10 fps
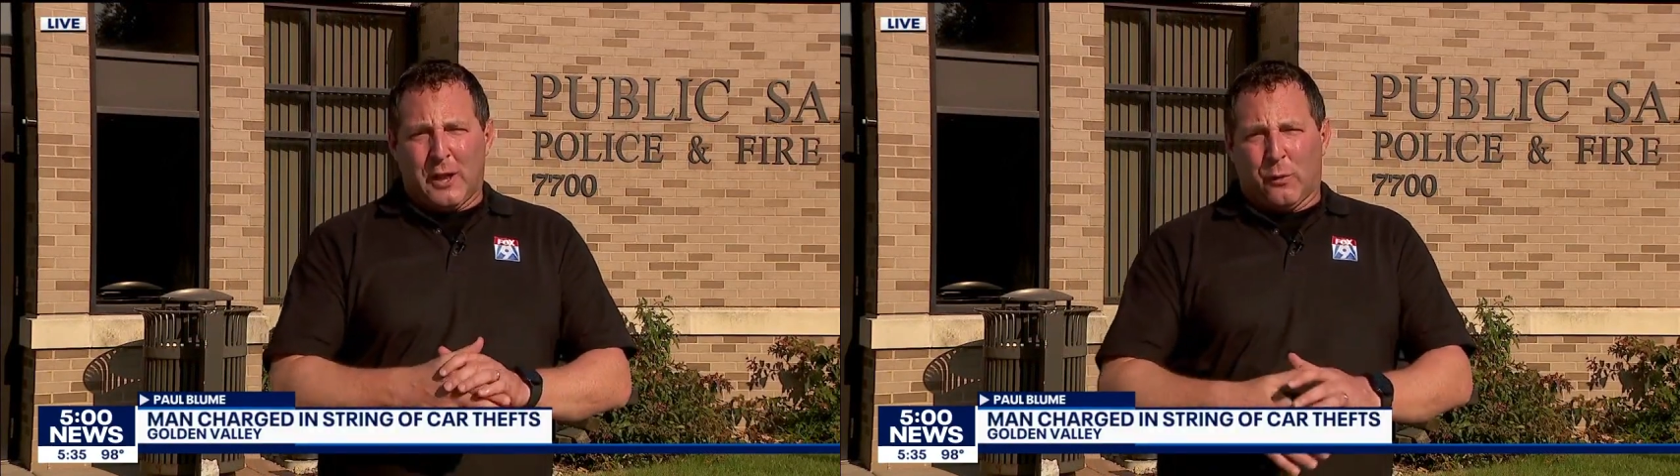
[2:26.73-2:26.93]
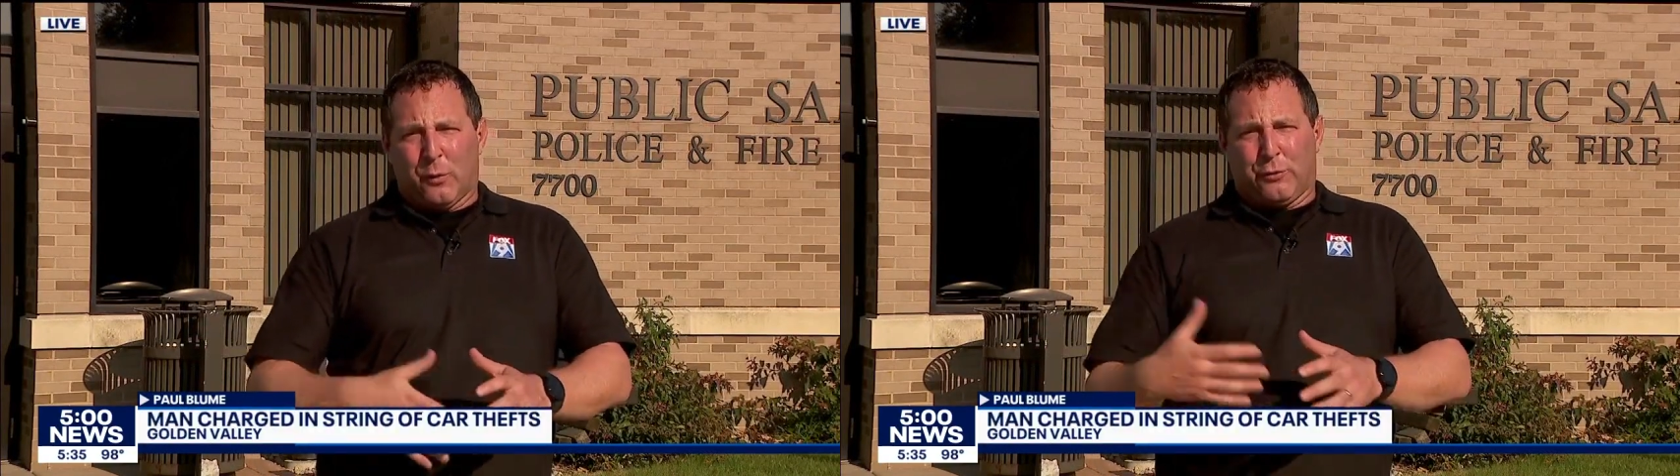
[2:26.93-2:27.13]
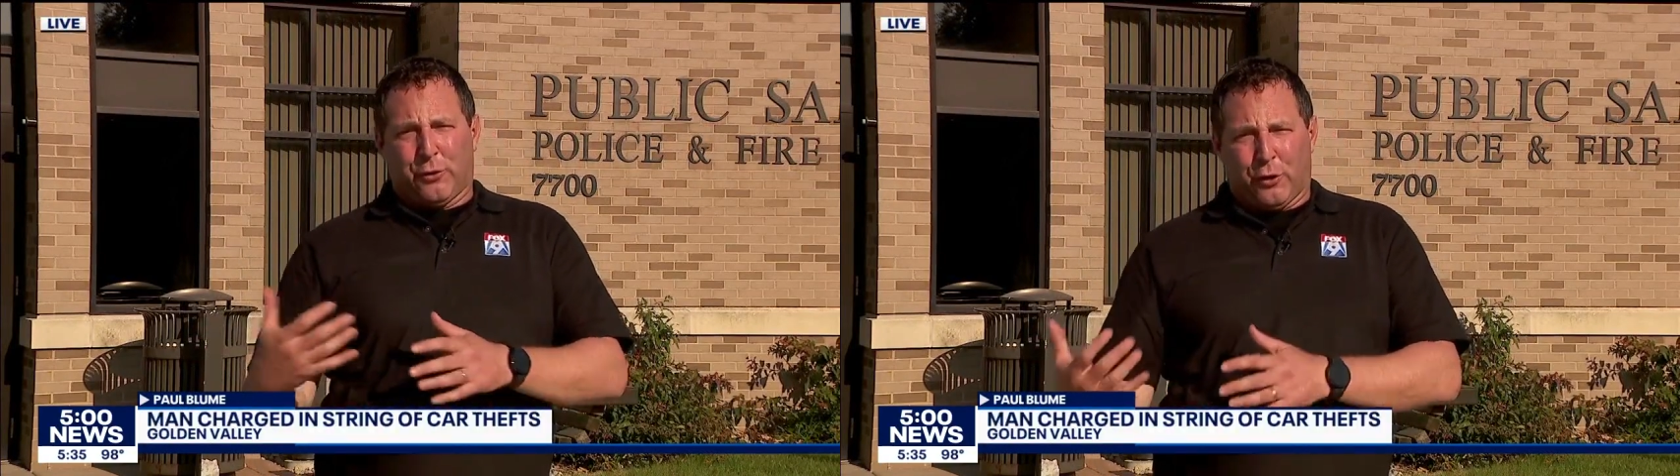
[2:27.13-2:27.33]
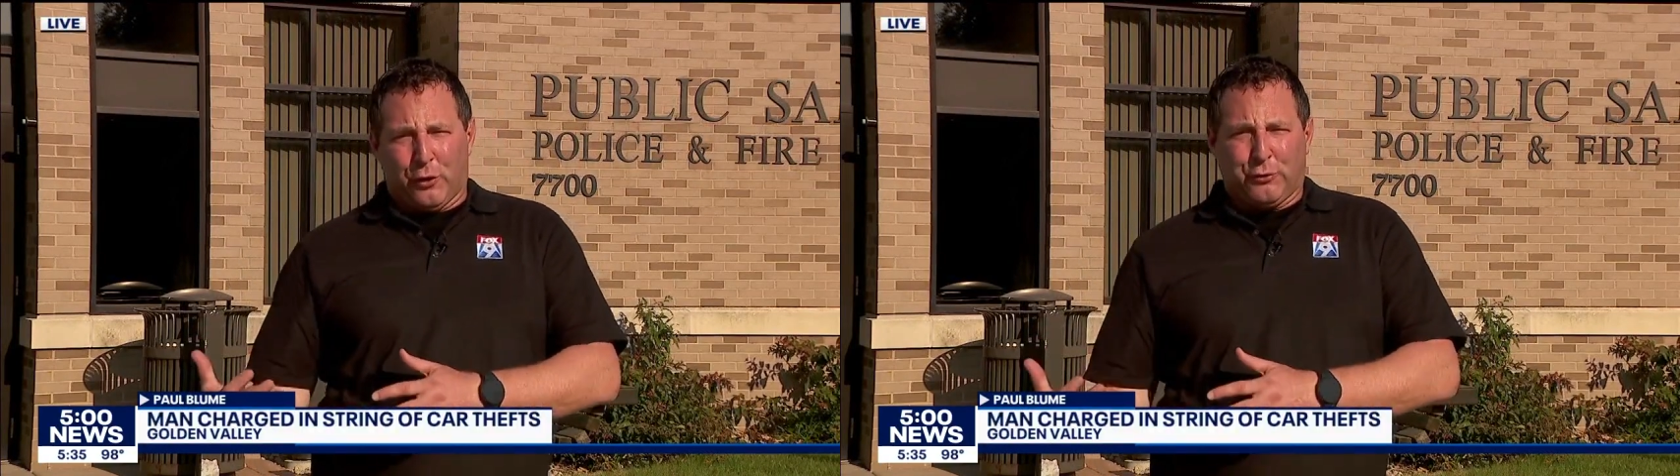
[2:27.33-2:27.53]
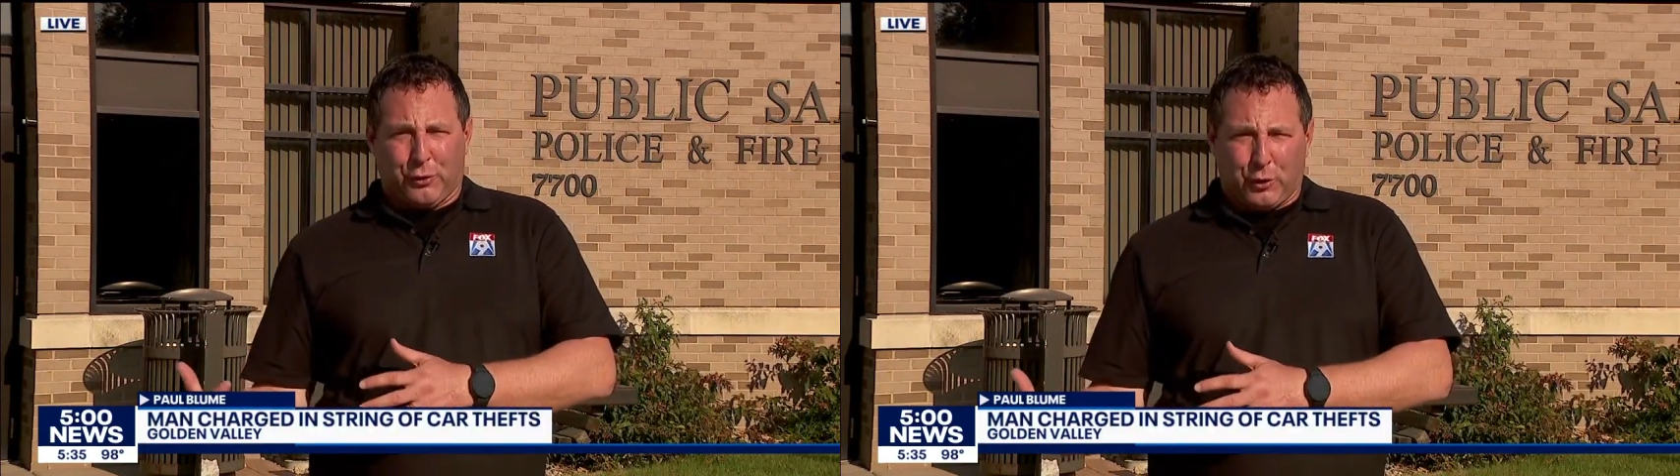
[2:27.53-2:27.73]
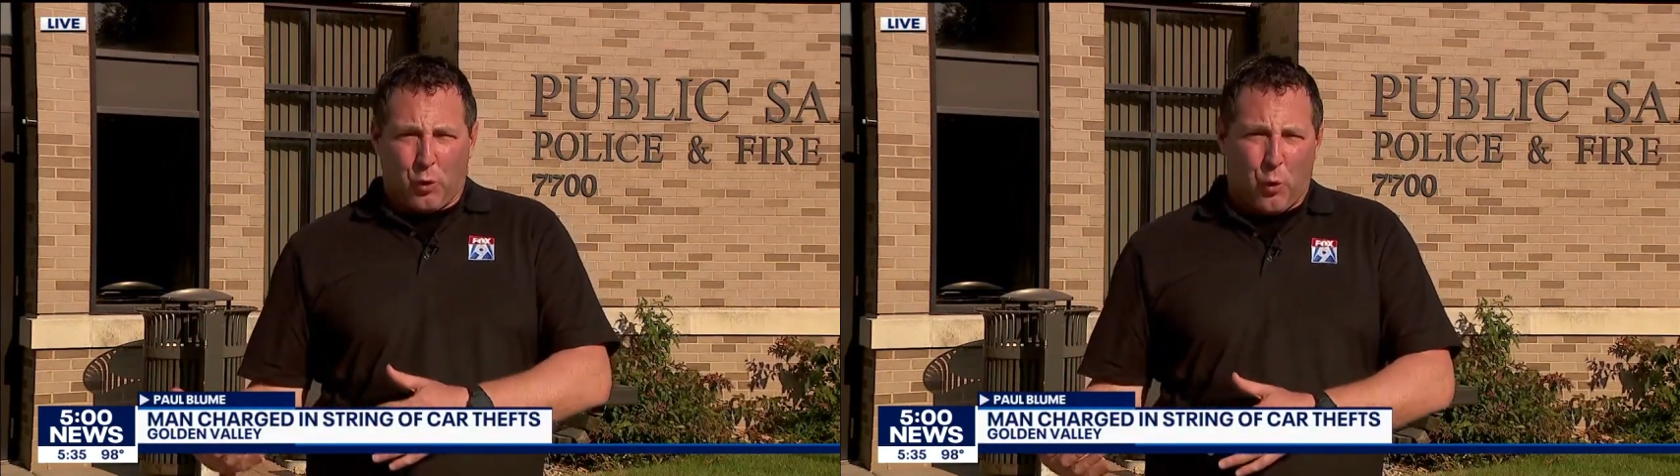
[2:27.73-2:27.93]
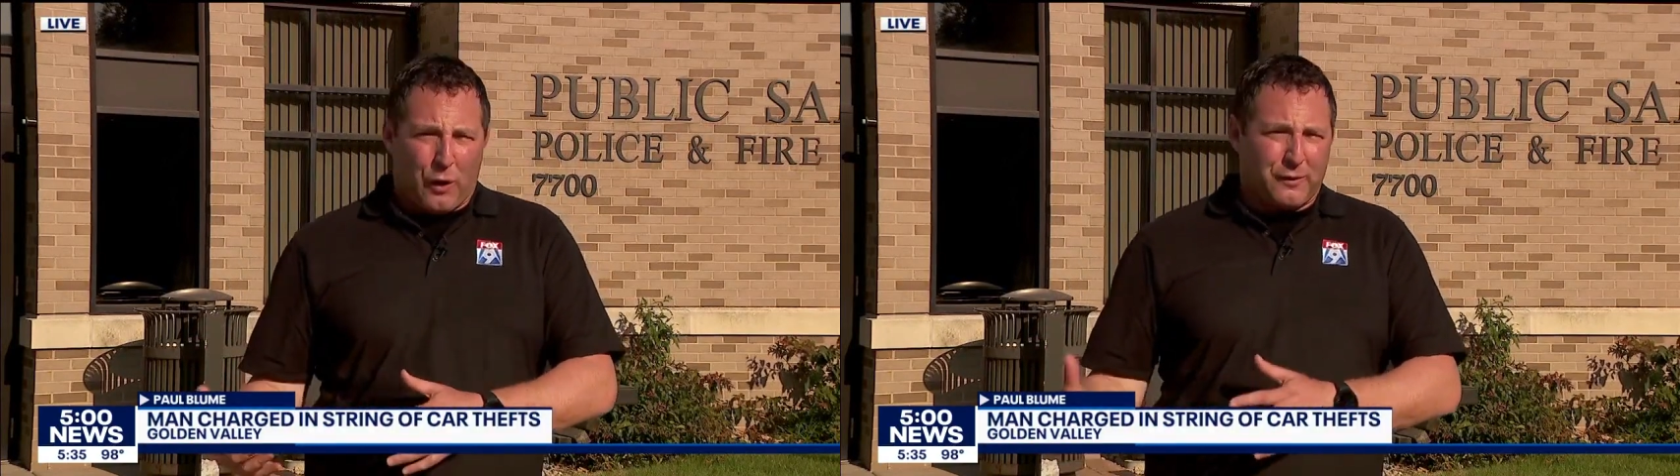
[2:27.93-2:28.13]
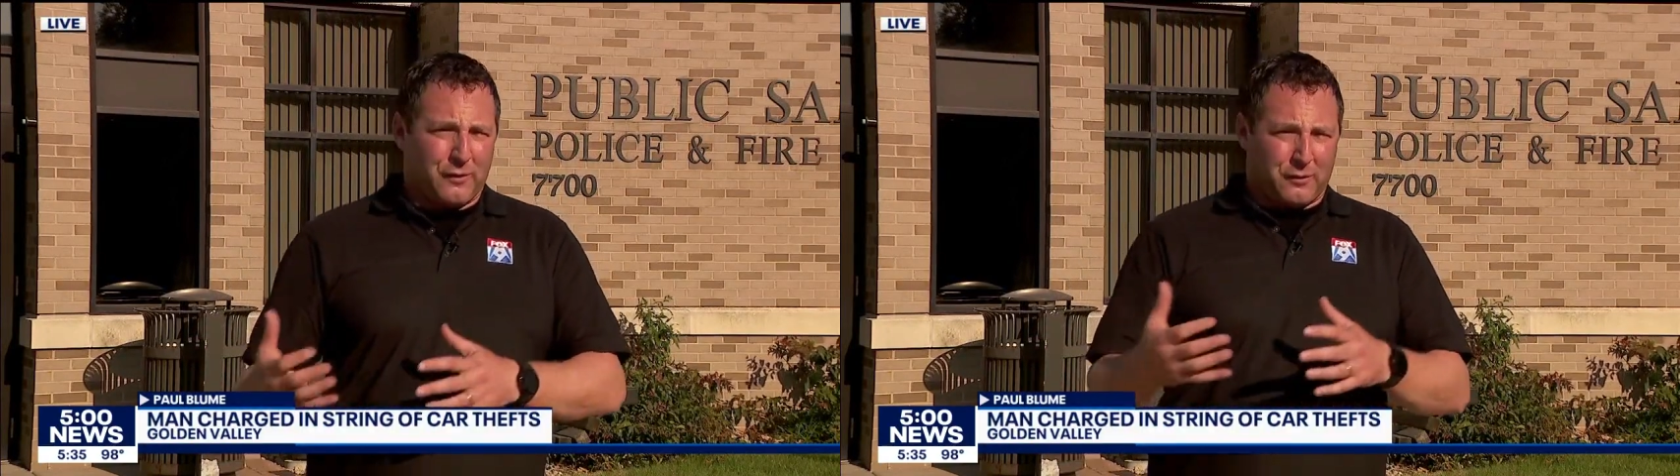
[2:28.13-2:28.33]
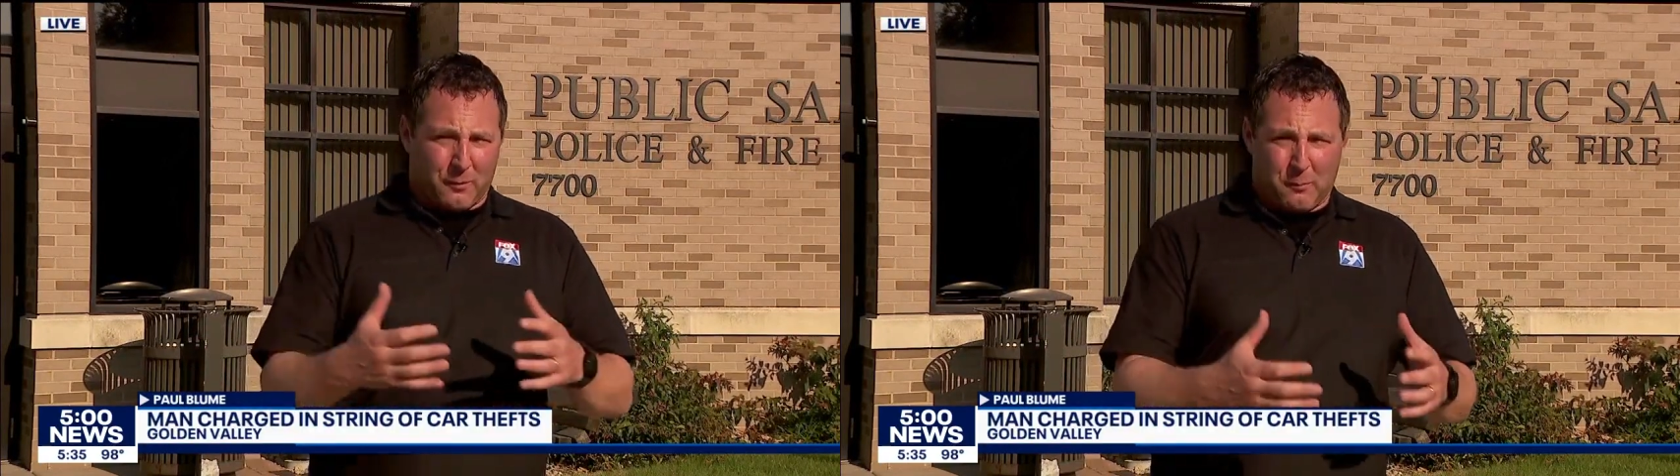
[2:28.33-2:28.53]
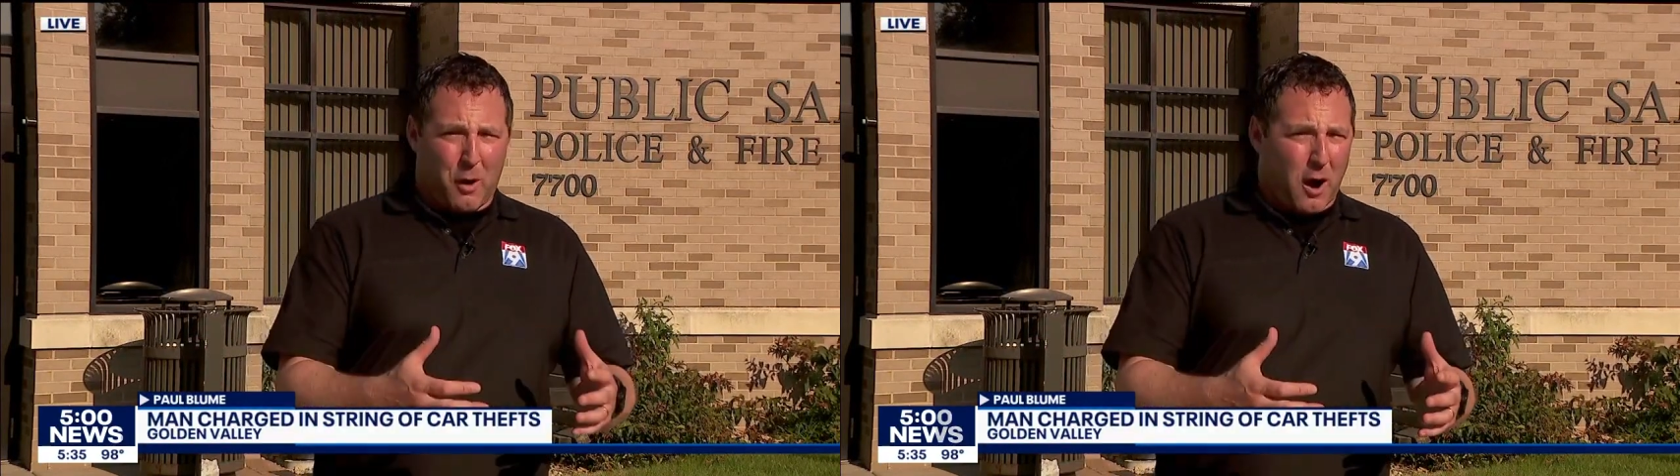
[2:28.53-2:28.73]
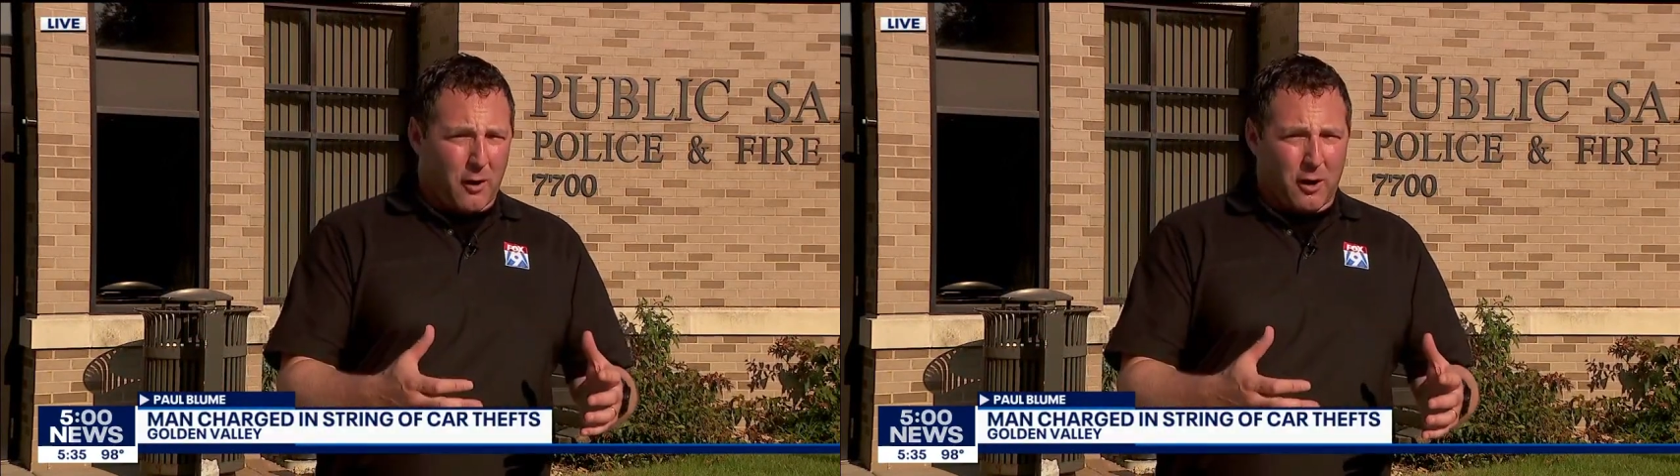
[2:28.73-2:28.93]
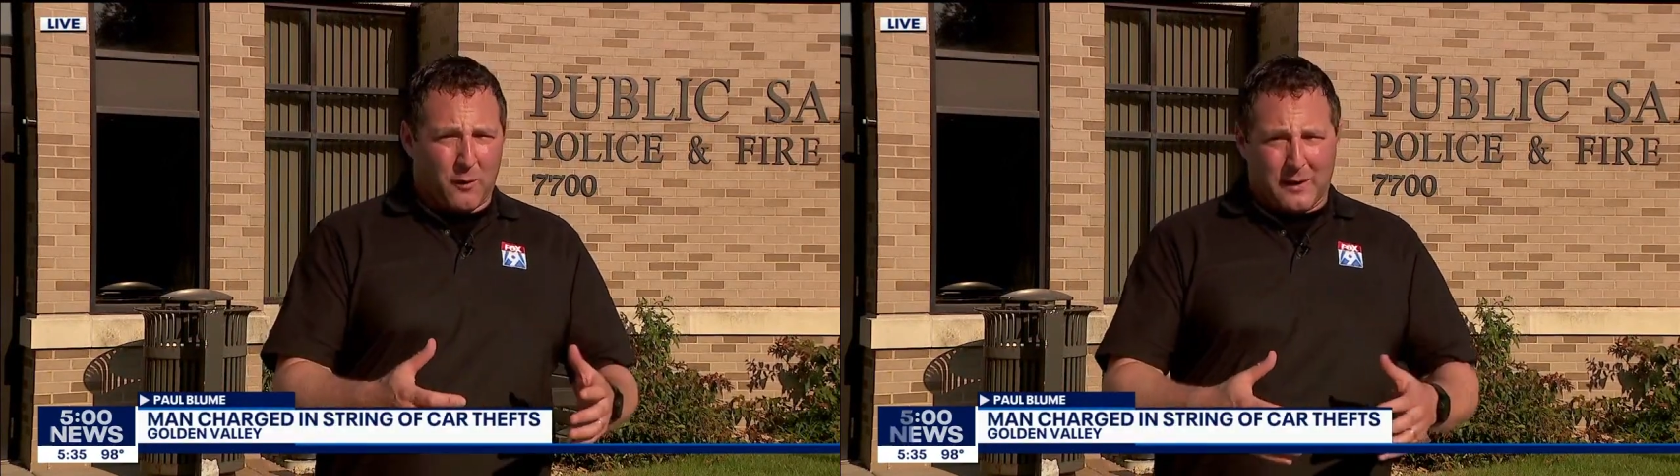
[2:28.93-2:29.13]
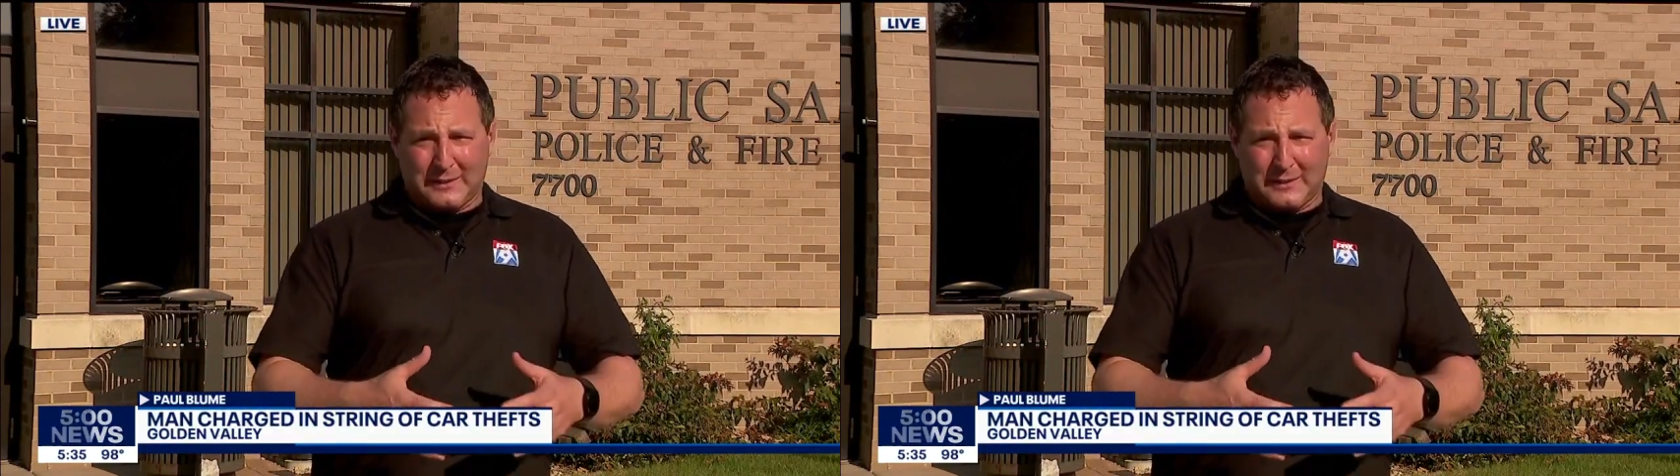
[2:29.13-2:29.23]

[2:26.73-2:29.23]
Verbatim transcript: He'll return to court tomorrow.